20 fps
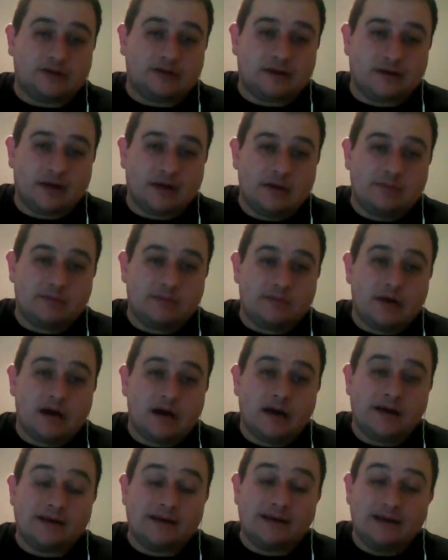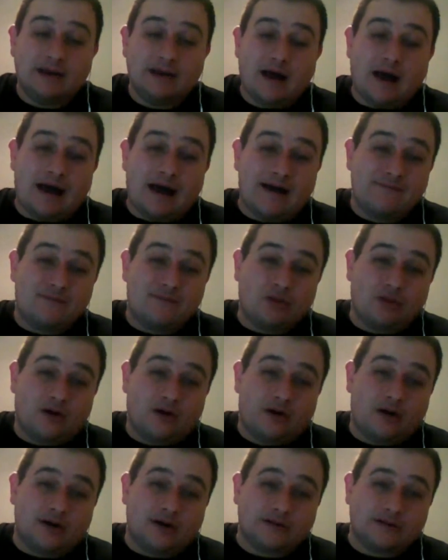Now, keep in mind, I've
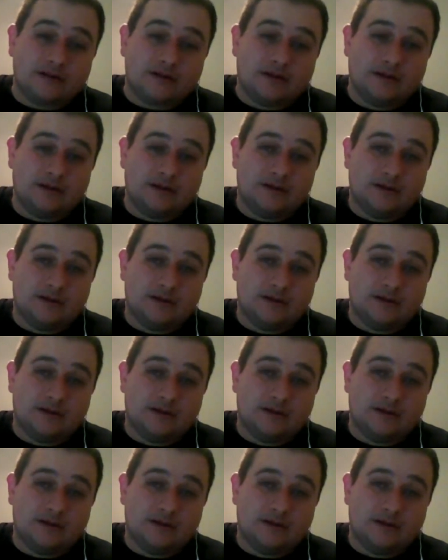lost